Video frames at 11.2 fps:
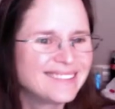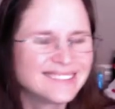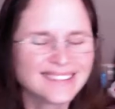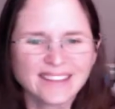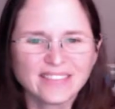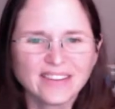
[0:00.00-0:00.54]

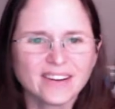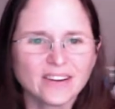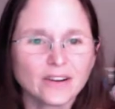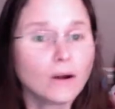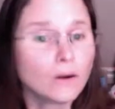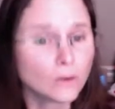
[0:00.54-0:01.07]

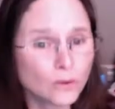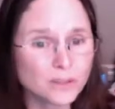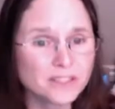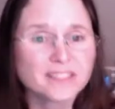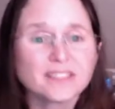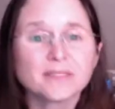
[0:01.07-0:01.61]
there are
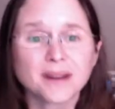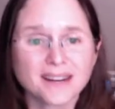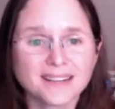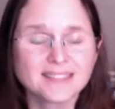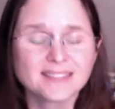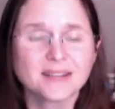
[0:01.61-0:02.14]
horses and
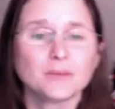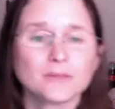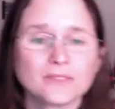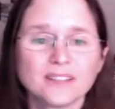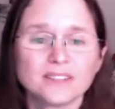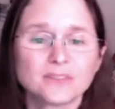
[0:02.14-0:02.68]
riding stables
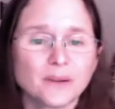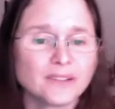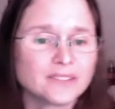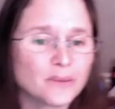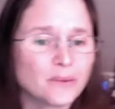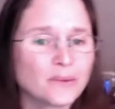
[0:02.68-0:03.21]
as well.
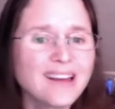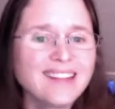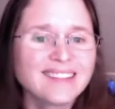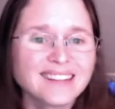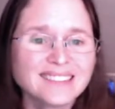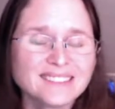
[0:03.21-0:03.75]
So
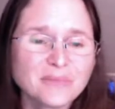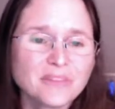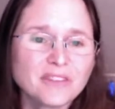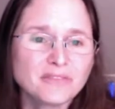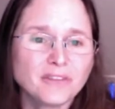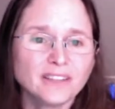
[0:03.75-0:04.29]
that is
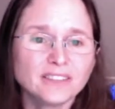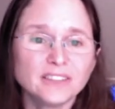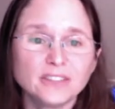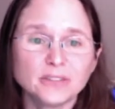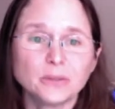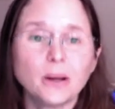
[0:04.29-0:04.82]
something fun to
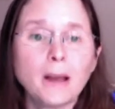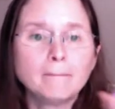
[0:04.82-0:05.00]
do.